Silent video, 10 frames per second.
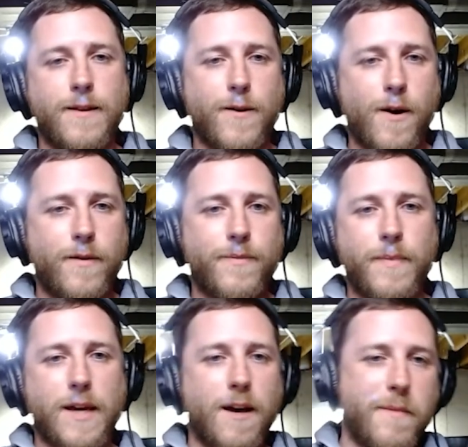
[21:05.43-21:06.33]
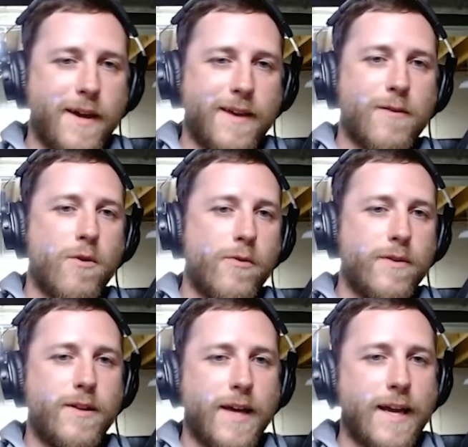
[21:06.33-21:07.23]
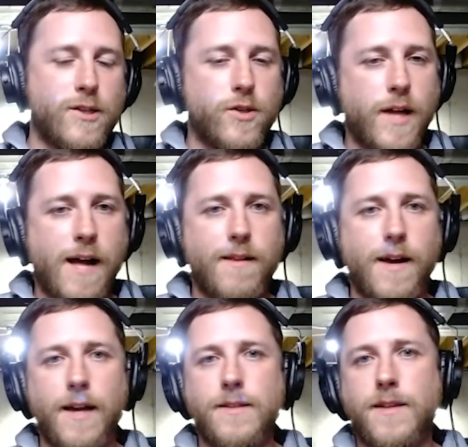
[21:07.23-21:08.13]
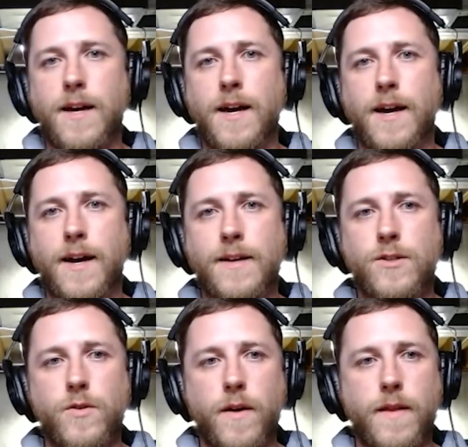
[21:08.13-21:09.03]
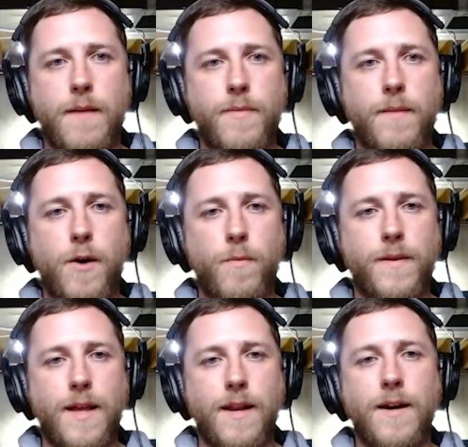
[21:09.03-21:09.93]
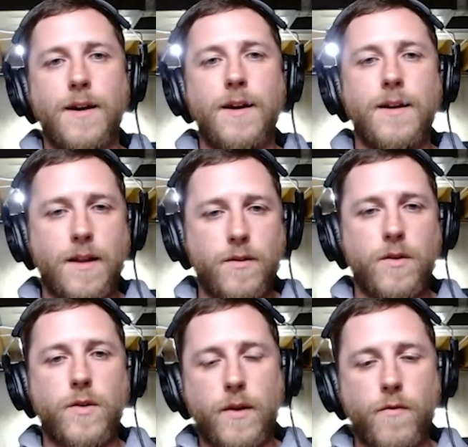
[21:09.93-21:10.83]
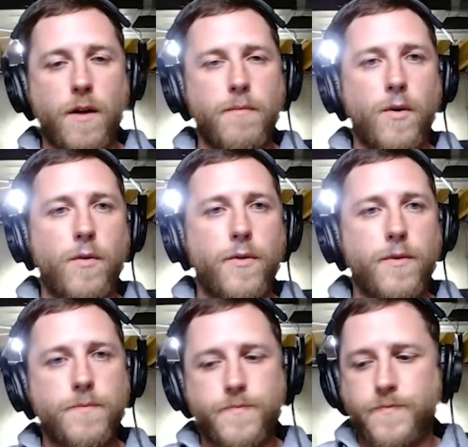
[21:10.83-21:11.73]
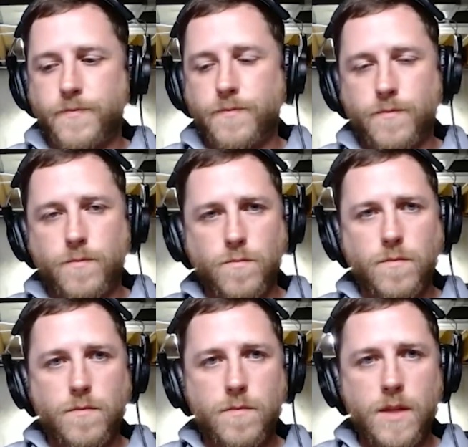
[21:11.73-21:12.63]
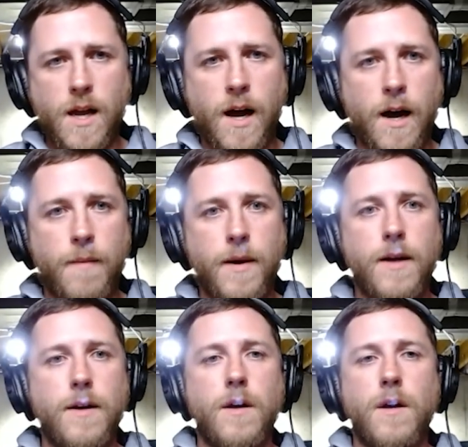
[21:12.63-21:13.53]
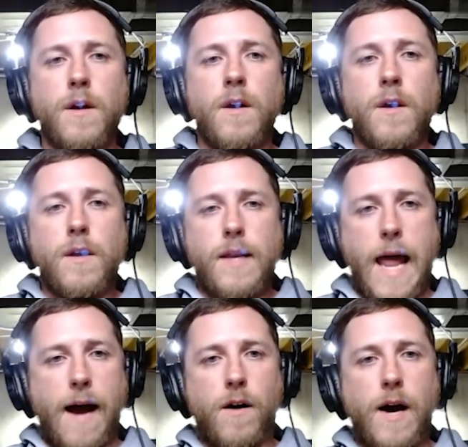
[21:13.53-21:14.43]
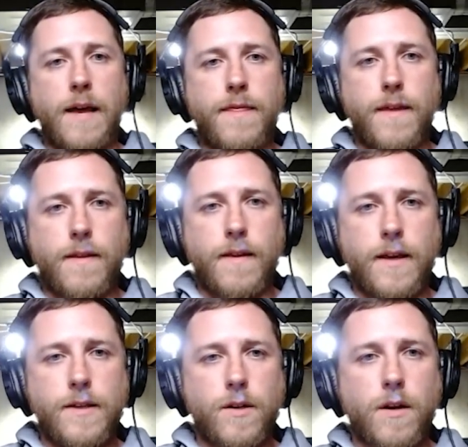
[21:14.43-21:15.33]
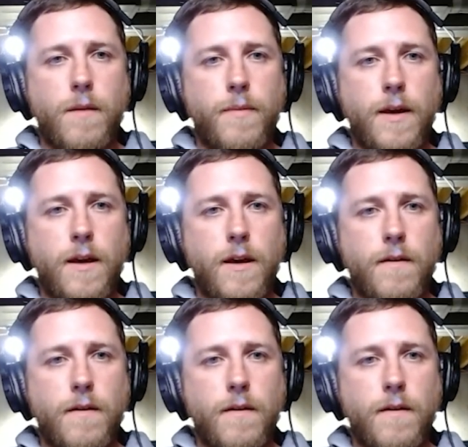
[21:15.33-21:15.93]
all becoming their own little angel allies. I enjoy that, but I'm hoping that, you can run both. Now, I think these are going to be